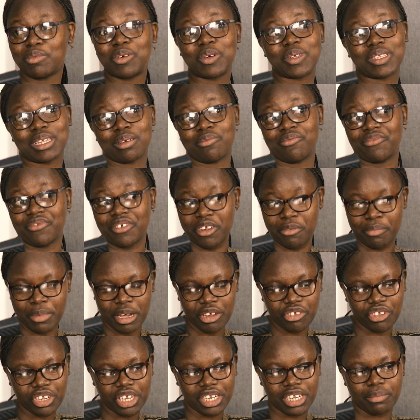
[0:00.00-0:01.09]
because I'm very
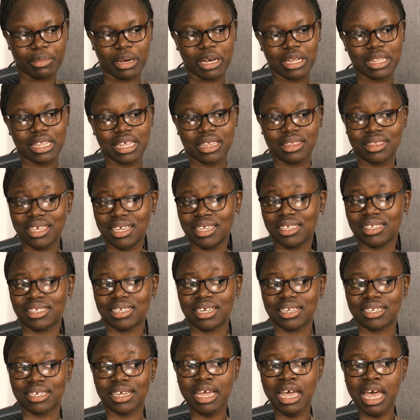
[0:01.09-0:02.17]
passionate about the things
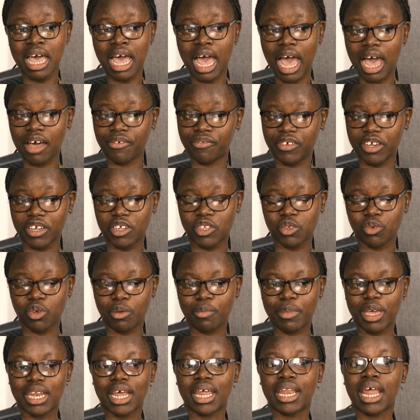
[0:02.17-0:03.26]
that affect
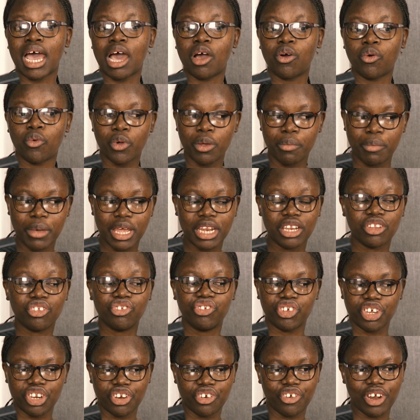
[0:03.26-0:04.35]
women and how women
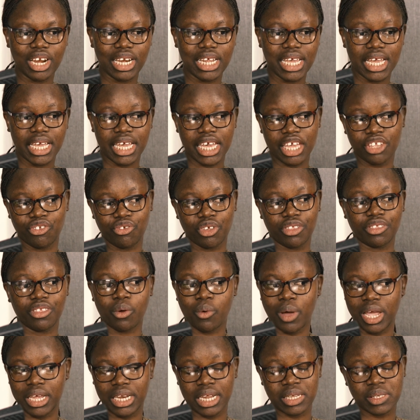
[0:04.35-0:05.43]
generally engage with the
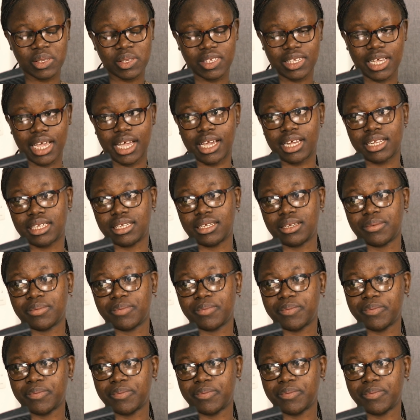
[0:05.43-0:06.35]
wider society.